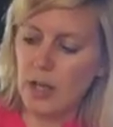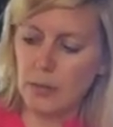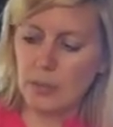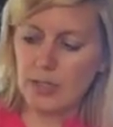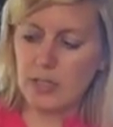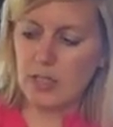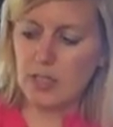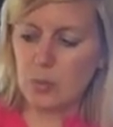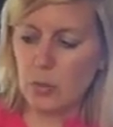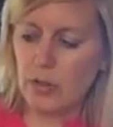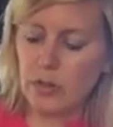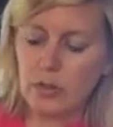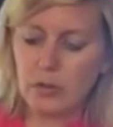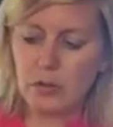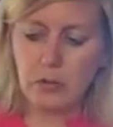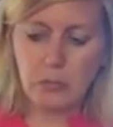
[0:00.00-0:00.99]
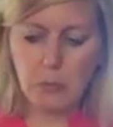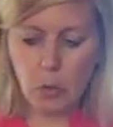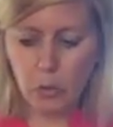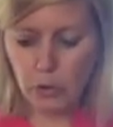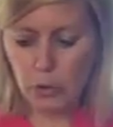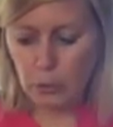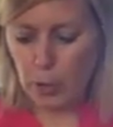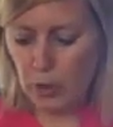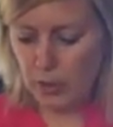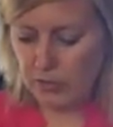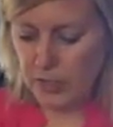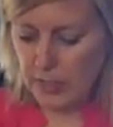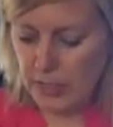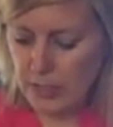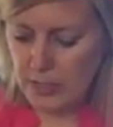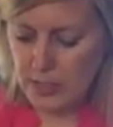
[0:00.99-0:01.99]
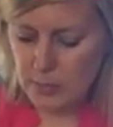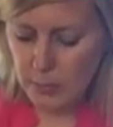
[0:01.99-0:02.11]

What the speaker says: because that's where the motor part of it is.